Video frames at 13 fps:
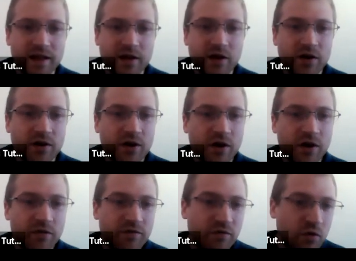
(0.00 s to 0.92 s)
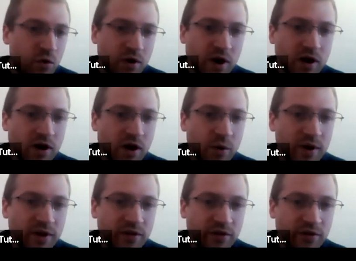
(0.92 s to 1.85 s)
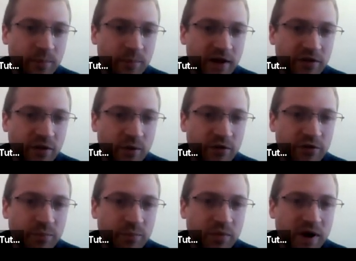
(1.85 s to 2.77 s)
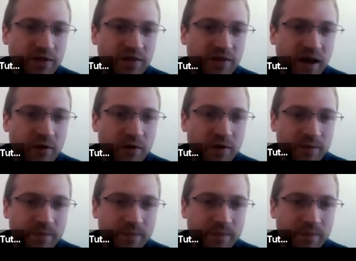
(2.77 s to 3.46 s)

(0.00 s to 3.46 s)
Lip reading: can't go into space, so it spreads out